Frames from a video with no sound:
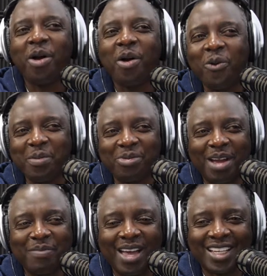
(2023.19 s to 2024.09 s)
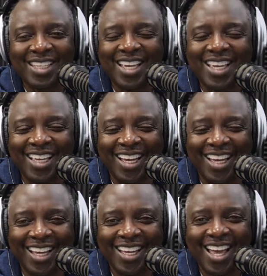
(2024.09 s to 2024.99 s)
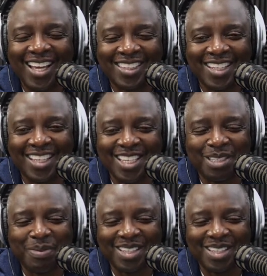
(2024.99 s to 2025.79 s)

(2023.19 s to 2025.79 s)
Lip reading: We'll be right back. After this